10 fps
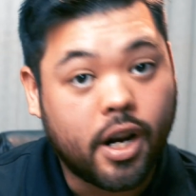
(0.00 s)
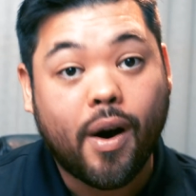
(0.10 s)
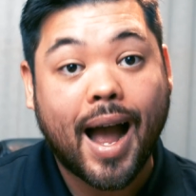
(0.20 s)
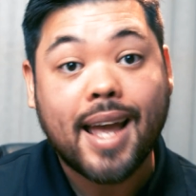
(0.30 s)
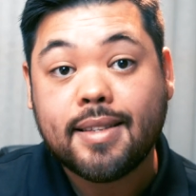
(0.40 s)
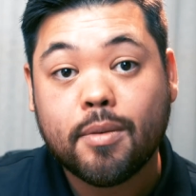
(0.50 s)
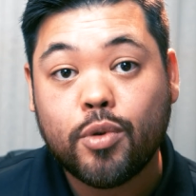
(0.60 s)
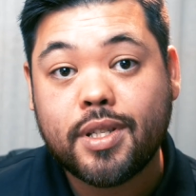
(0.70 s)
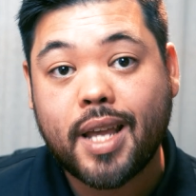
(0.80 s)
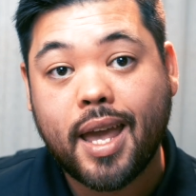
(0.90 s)
You know, I had
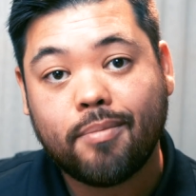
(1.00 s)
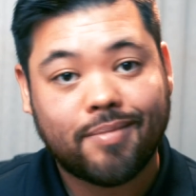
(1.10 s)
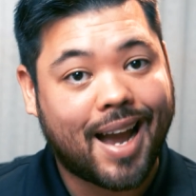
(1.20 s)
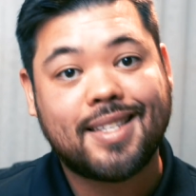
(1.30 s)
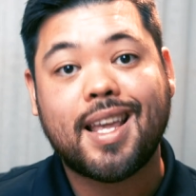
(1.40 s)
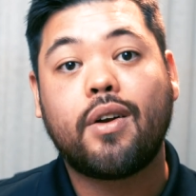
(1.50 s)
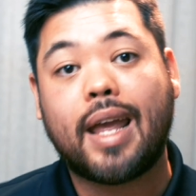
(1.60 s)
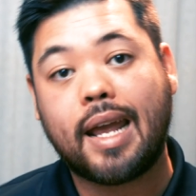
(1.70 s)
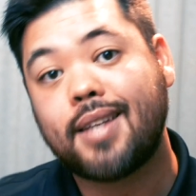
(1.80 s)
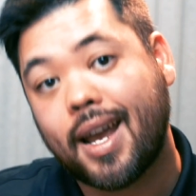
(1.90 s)
someone say I sound
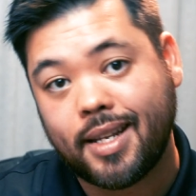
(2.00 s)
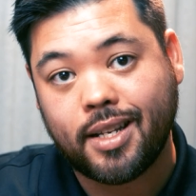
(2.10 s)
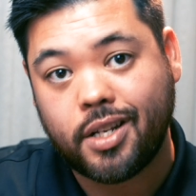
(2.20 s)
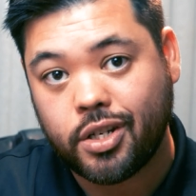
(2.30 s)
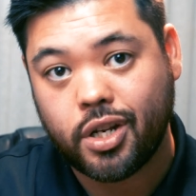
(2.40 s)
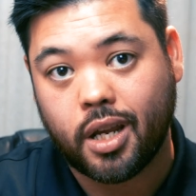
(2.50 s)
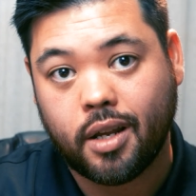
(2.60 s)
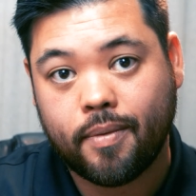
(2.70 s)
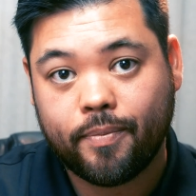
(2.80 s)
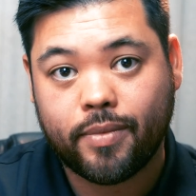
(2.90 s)
anti-DTG,
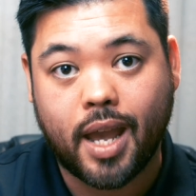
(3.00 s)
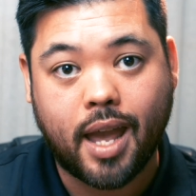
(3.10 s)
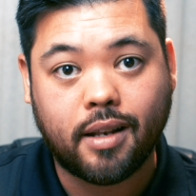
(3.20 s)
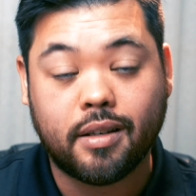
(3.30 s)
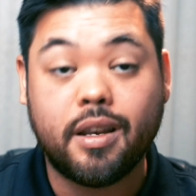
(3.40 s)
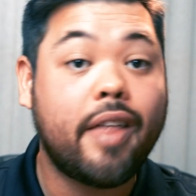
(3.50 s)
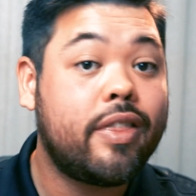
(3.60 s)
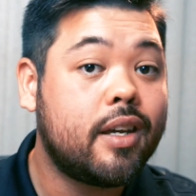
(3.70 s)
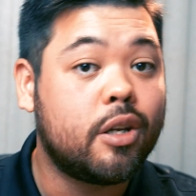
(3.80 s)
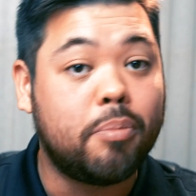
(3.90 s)
and
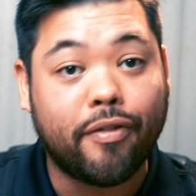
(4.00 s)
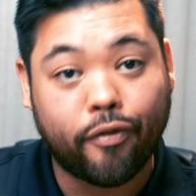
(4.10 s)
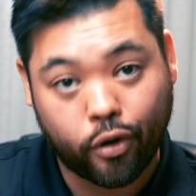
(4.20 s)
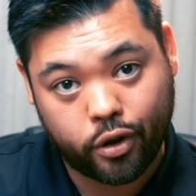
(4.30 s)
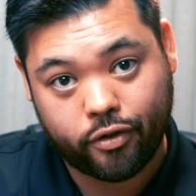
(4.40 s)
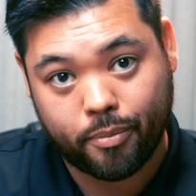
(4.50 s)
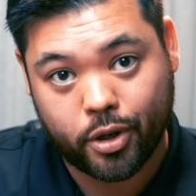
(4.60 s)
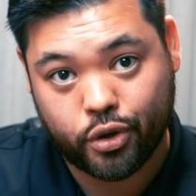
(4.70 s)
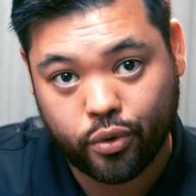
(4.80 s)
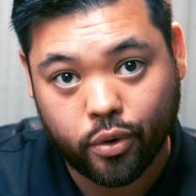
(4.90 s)
nothing could be further from
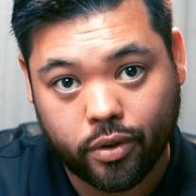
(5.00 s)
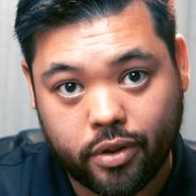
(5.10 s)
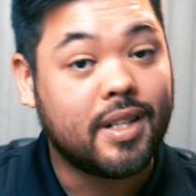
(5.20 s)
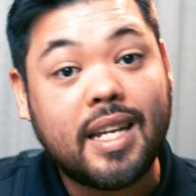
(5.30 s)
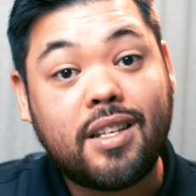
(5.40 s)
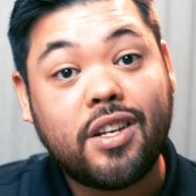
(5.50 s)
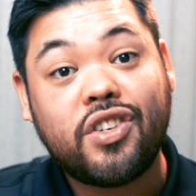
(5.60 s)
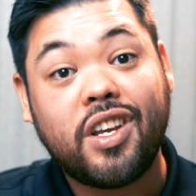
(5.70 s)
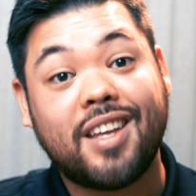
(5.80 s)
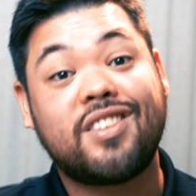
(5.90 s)
the truth.
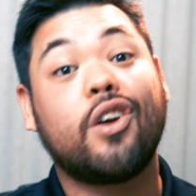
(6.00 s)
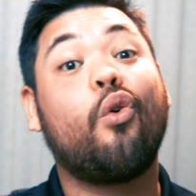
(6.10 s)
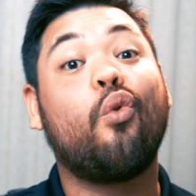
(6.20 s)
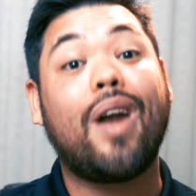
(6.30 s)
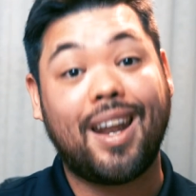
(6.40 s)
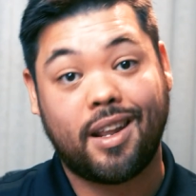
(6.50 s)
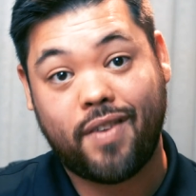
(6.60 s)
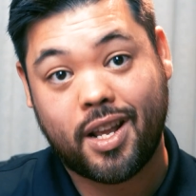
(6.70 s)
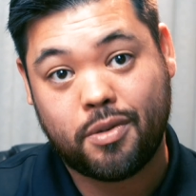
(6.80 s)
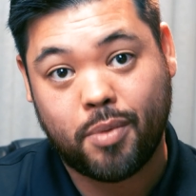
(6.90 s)
DTG is a great
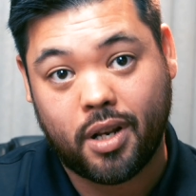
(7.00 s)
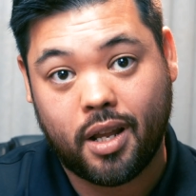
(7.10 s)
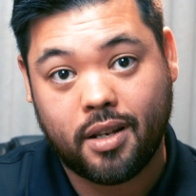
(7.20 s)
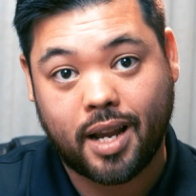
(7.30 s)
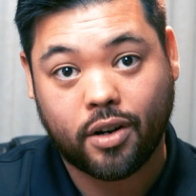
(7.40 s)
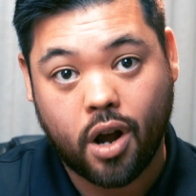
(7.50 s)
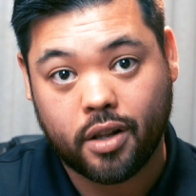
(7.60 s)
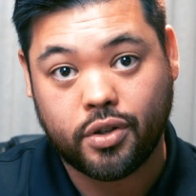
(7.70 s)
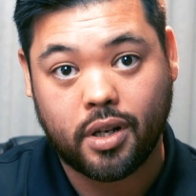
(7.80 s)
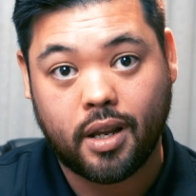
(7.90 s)
advancement in
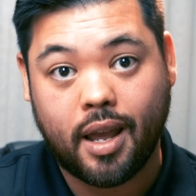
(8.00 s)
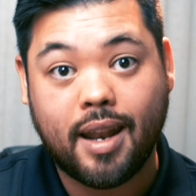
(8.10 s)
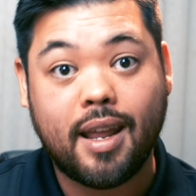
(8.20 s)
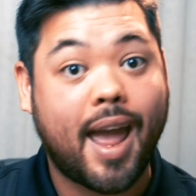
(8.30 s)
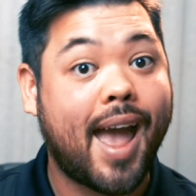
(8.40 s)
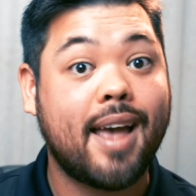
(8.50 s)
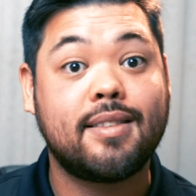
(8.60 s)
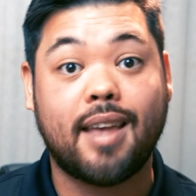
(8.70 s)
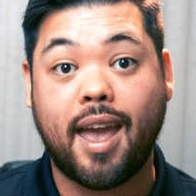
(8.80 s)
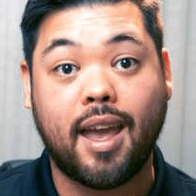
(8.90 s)
technology, and it
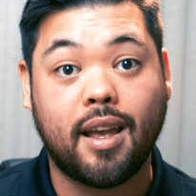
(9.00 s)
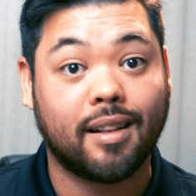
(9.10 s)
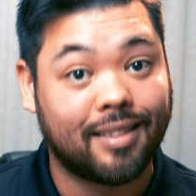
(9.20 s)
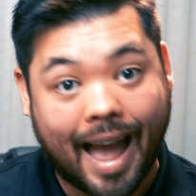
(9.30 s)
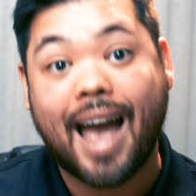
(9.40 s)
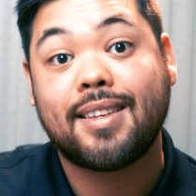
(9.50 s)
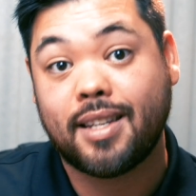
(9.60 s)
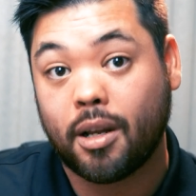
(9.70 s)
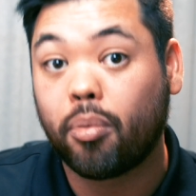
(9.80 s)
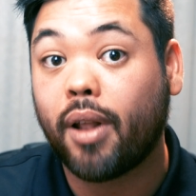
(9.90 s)
has a
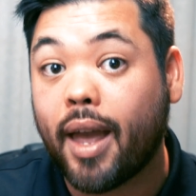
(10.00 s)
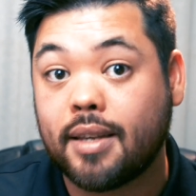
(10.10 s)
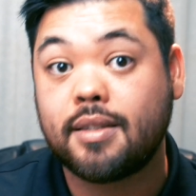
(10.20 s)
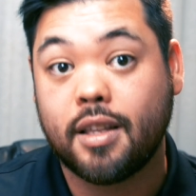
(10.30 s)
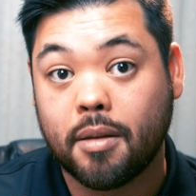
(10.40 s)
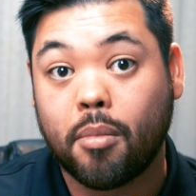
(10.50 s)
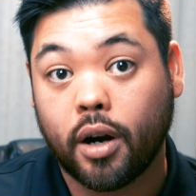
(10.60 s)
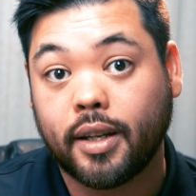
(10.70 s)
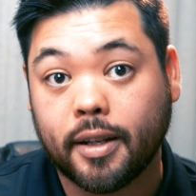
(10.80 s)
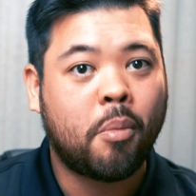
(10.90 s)
lasting place in the market.